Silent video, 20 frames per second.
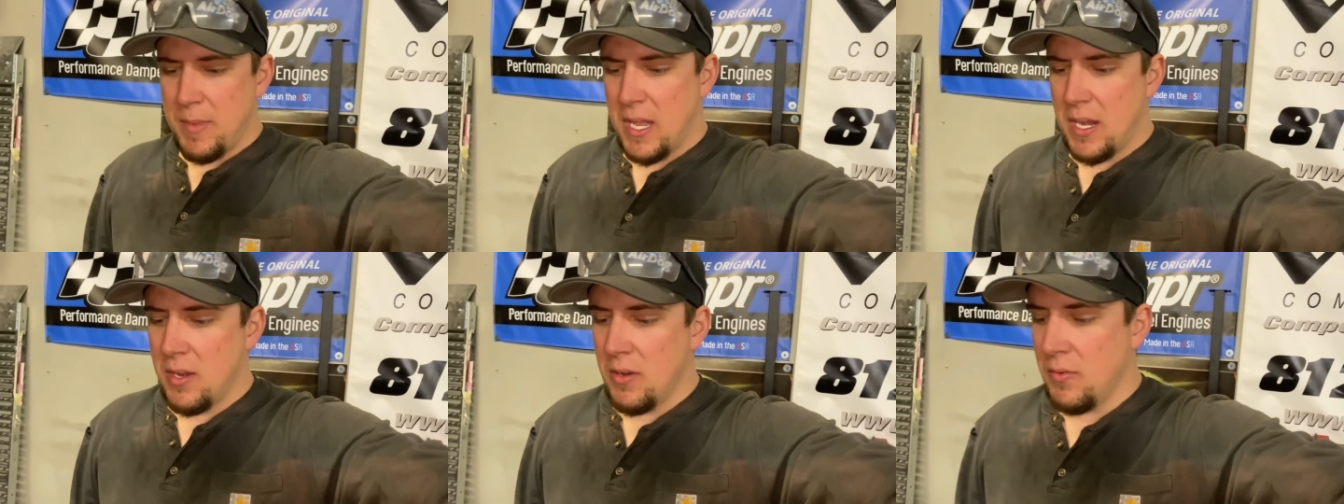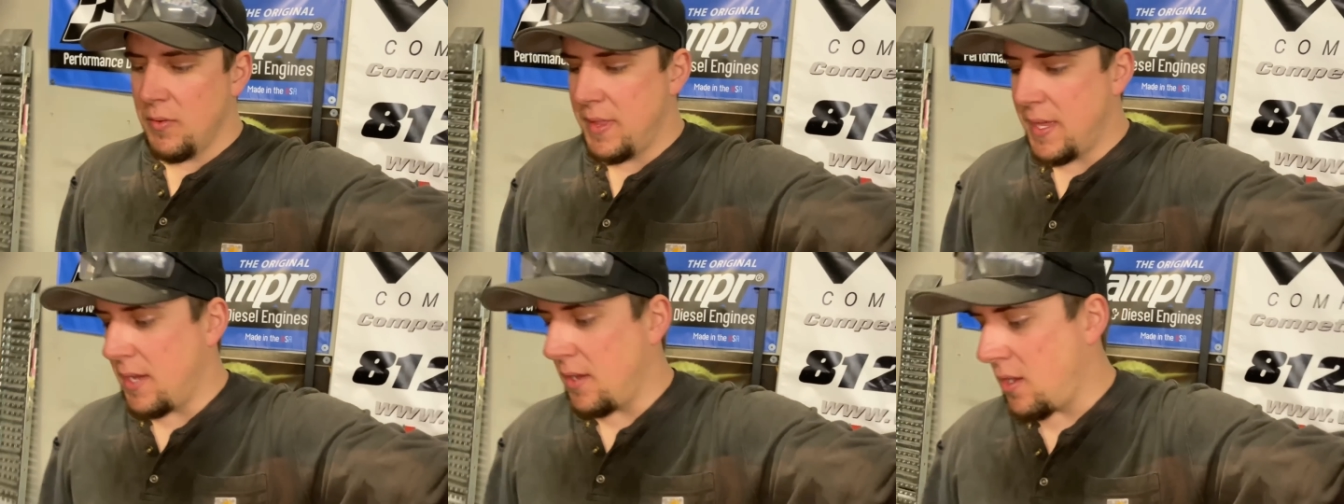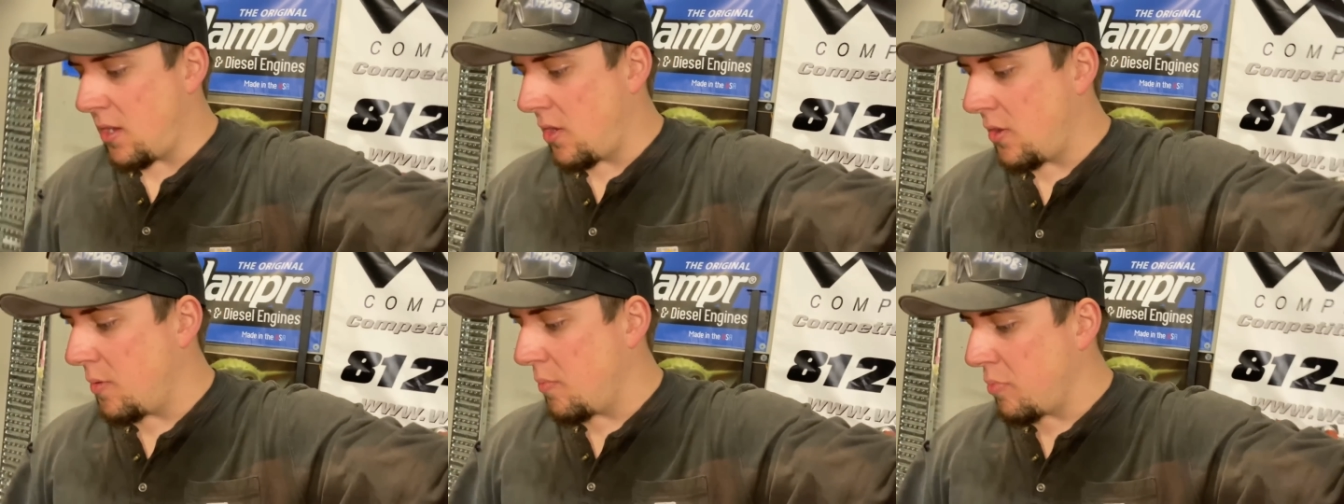better
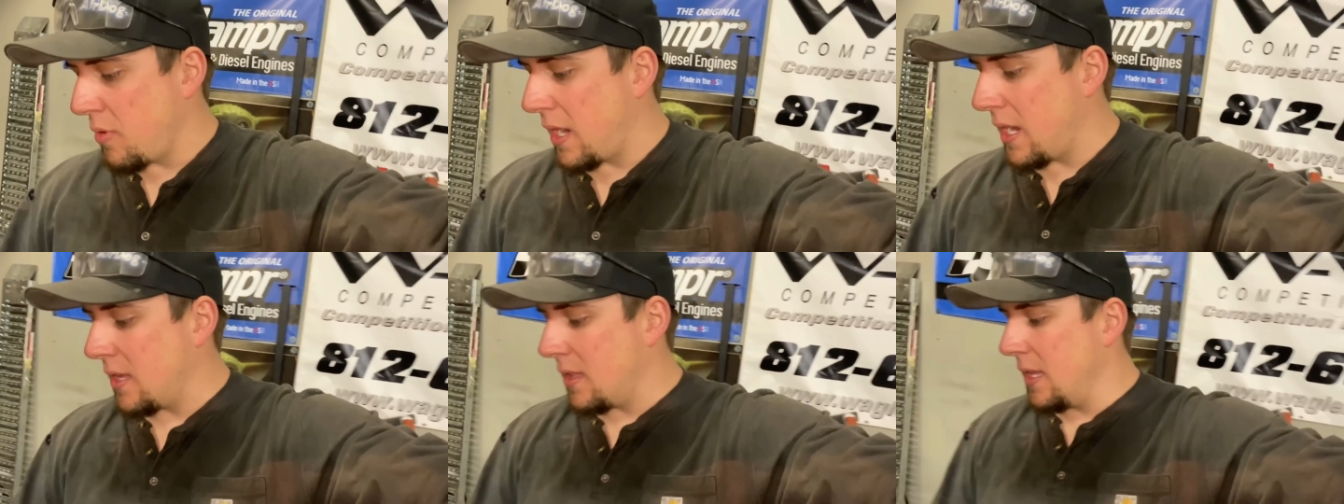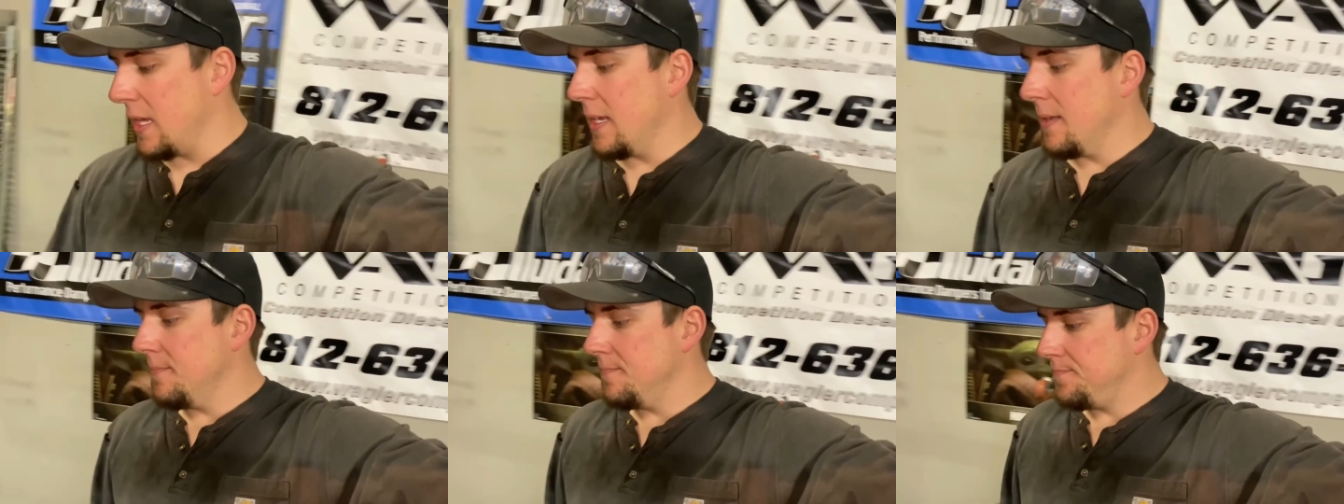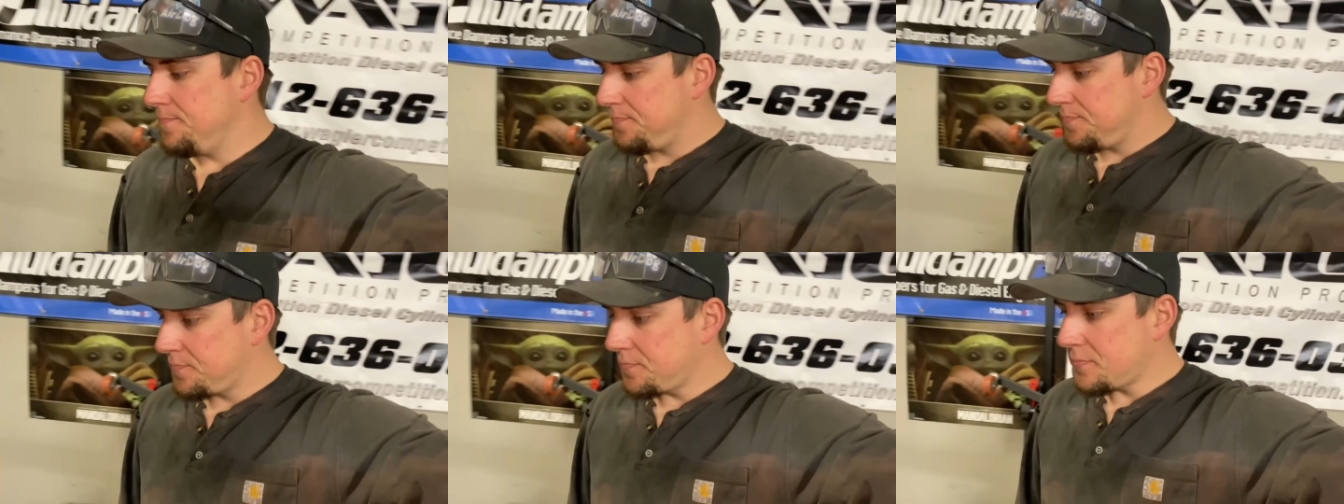without all the brake clean.
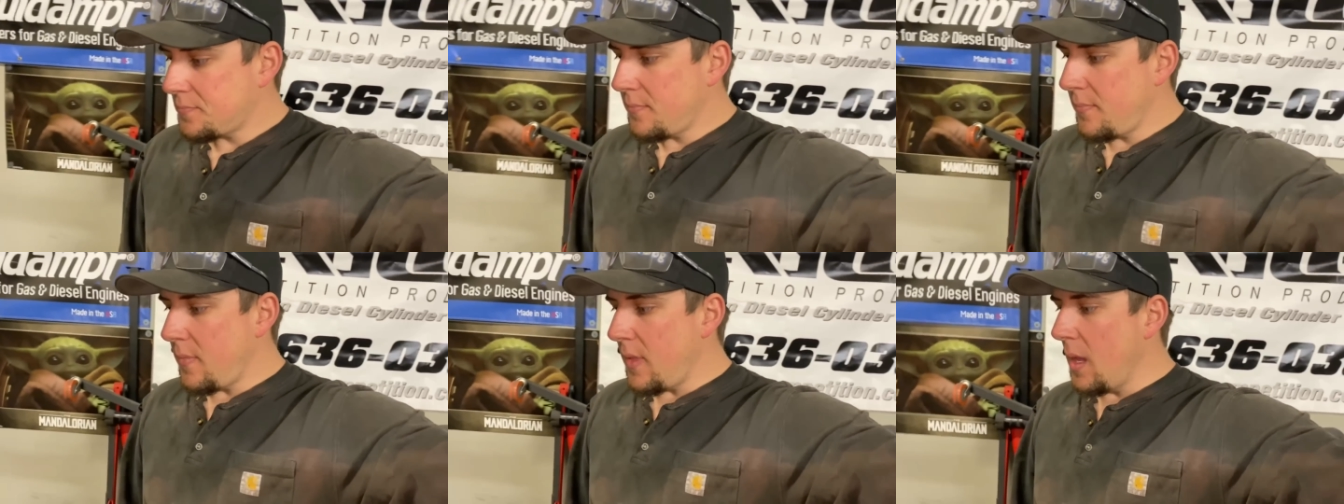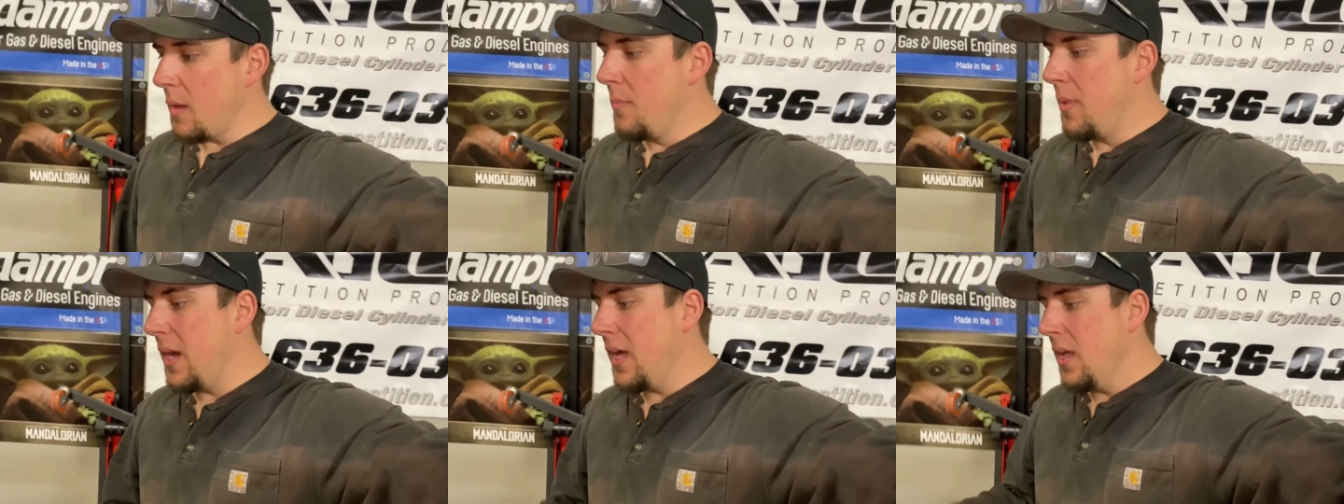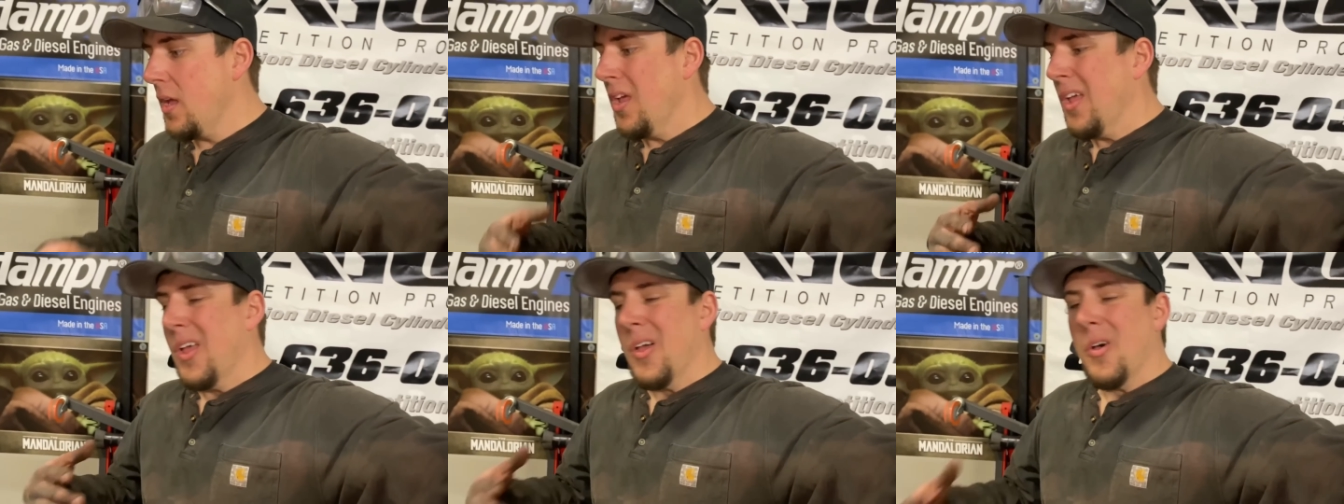
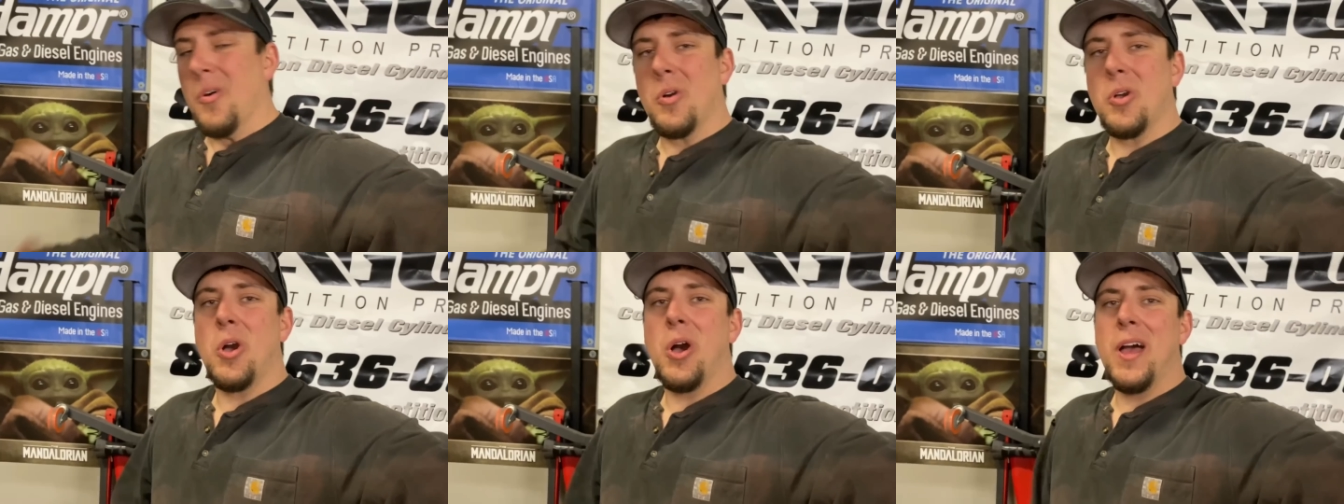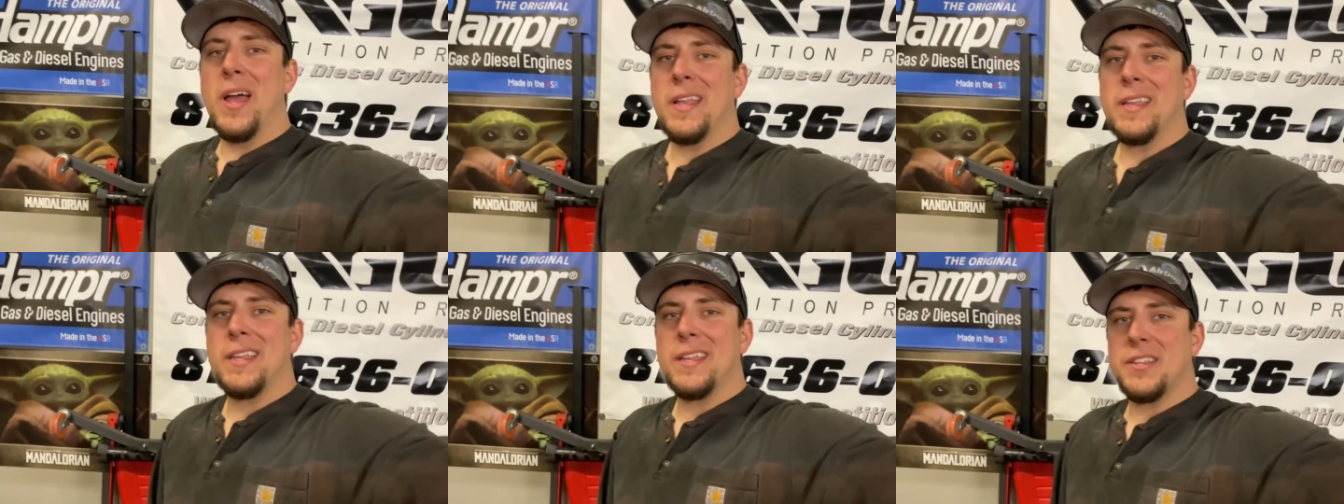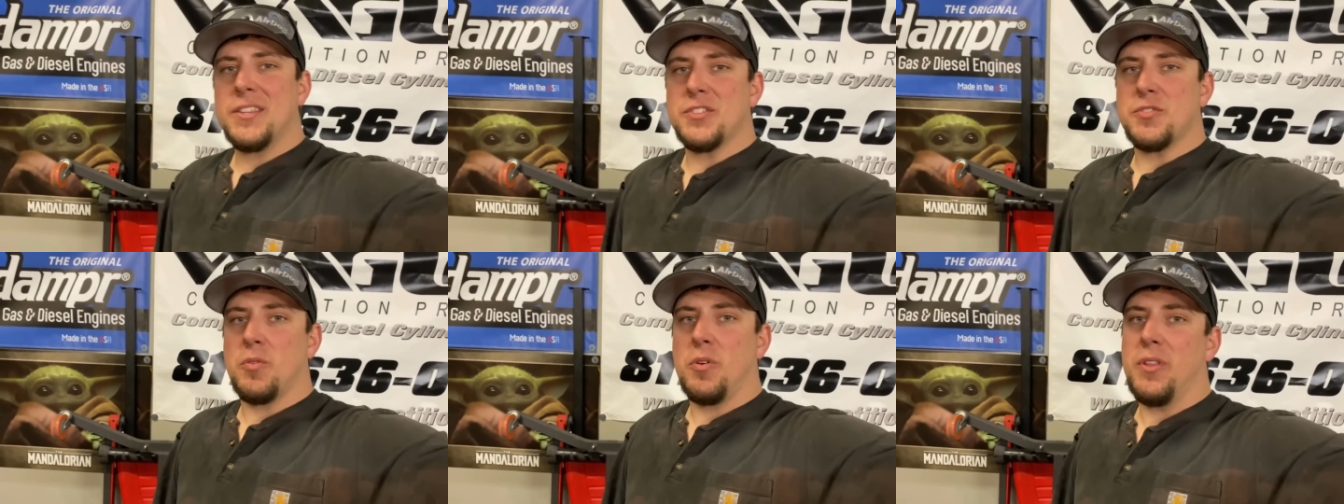But we'll go ahead and
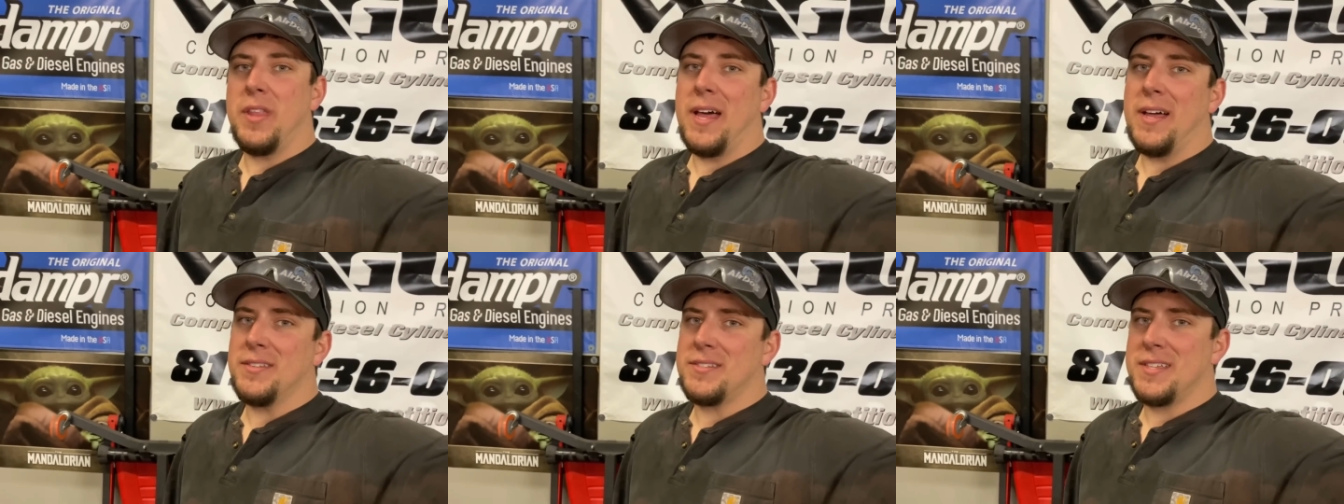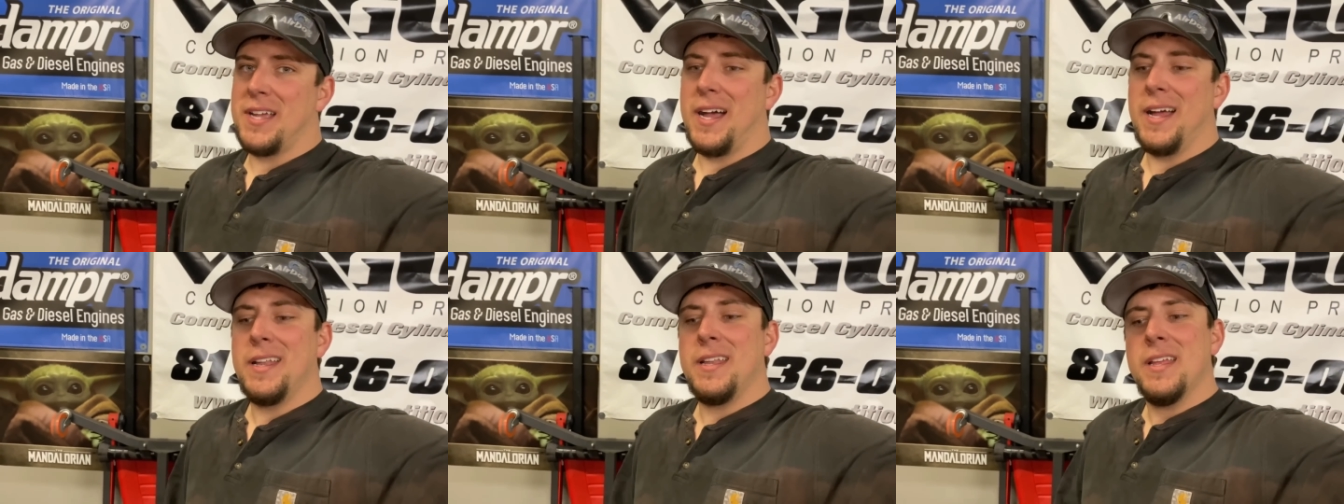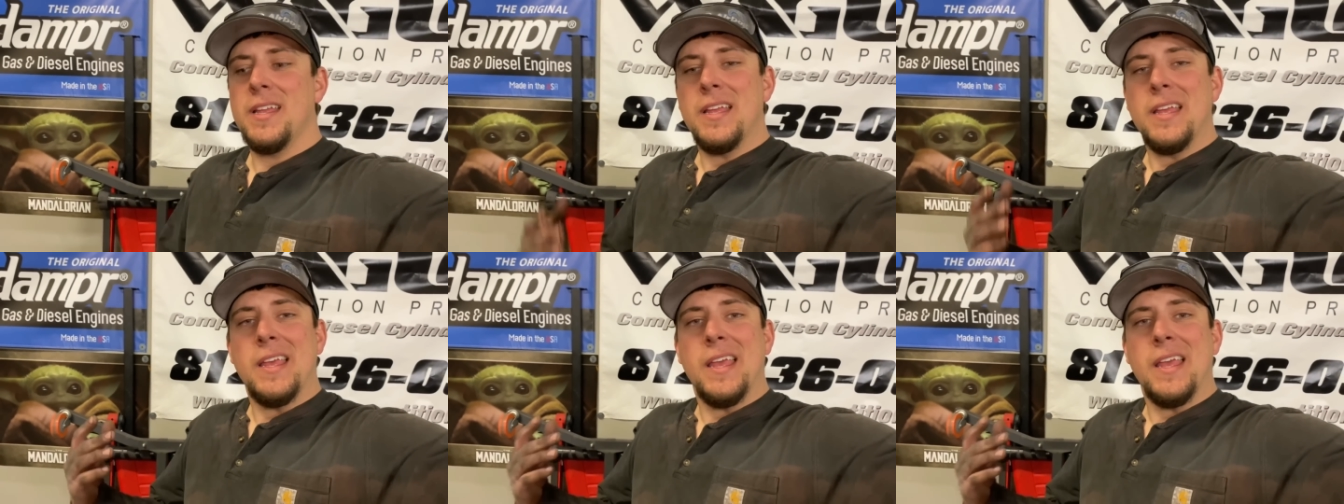get this rolled outside